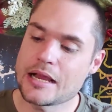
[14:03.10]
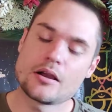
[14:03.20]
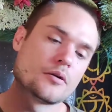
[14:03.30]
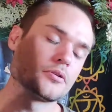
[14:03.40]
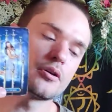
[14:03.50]

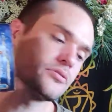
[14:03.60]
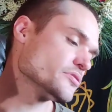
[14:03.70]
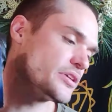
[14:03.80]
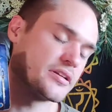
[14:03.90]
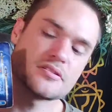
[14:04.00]
I, I would
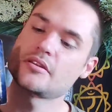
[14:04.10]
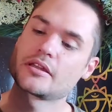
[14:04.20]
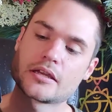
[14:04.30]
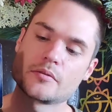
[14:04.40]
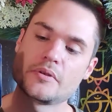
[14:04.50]
also think
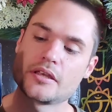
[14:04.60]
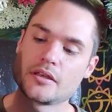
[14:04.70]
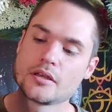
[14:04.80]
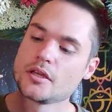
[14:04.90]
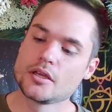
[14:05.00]
something that could
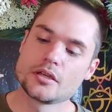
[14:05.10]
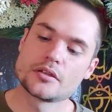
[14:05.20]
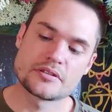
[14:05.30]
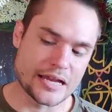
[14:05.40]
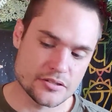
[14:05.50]
be
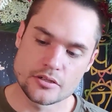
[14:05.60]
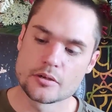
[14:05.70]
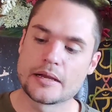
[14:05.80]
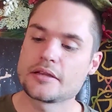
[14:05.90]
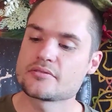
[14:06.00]
taxing
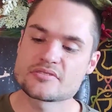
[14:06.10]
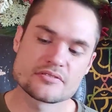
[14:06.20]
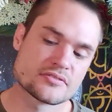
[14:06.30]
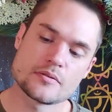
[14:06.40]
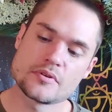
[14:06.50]
your mind is
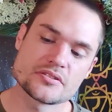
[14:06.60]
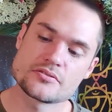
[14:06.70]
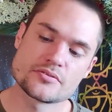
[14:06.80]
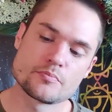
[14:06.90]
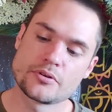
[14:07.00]

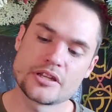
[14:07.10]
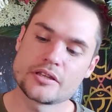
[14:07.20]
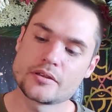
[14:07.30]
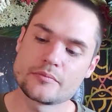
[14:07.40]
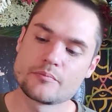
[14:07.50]
someone's
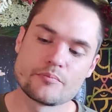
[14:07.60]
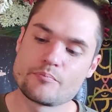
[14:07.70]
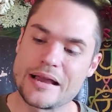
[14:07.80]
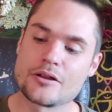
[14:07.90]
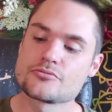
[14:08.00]
putting
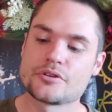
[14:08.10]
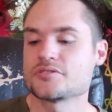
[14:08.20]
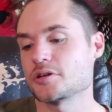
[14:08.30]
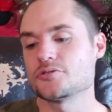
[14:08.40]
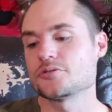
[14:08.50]

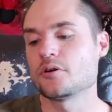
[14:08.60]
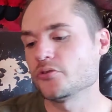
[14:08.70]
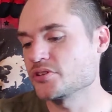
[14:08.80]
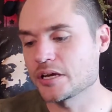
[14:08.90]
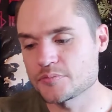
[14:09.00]
boundaries on you the
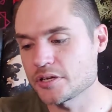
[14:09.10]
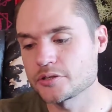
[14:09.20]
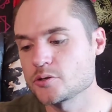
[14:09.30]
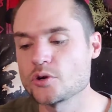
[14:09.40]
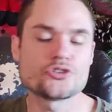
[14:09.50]
whole time,
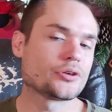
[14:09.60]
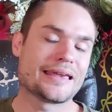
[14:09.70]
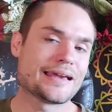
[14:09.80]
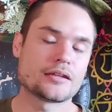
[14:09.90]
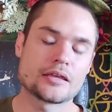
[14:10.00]
telling you what you
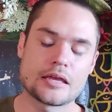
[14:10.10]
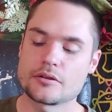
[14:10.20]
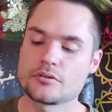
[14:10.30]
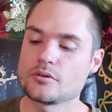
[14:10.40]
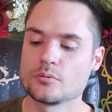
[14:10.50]
can and
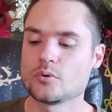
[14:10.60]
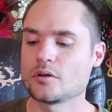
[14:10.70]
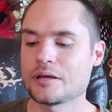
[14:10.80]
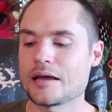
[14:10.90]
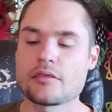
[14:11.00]
can't do.
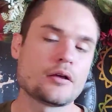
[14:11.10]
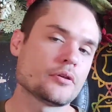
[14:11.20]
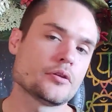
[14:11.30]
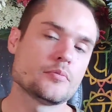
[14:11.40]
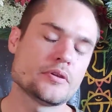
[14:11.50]
Well, how the hell
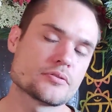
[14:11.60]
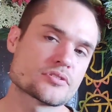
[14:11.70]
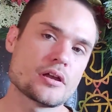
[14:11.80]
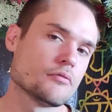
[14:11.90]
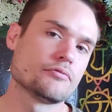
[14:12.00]
can you be
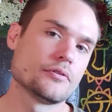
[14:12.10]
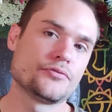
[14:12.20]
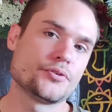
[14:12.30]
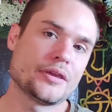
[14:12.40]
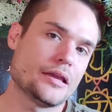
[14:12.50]
yourself
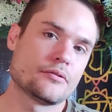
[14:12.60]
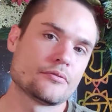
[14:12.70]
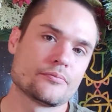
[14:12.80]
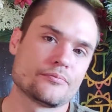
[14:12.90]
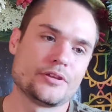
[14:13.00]
if you can't?
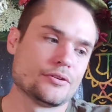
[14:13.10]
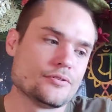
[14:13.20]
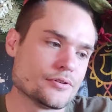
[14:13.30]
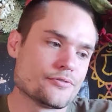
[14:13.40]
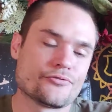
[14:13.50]
You're
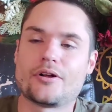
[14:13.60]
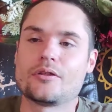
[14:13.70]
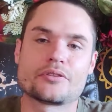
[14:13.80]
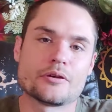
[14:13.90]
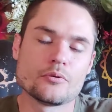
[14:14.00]
you're
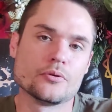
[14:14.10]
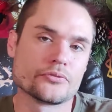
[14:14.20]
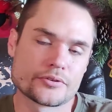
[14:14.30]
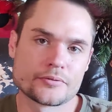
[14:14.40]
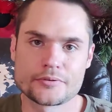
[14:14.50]
following their
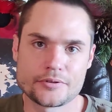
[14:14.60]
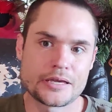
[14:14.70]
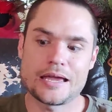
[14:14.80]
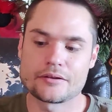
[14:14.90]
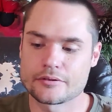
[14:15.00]
rules.
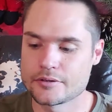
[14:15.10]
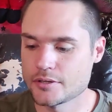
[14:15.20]
You can't.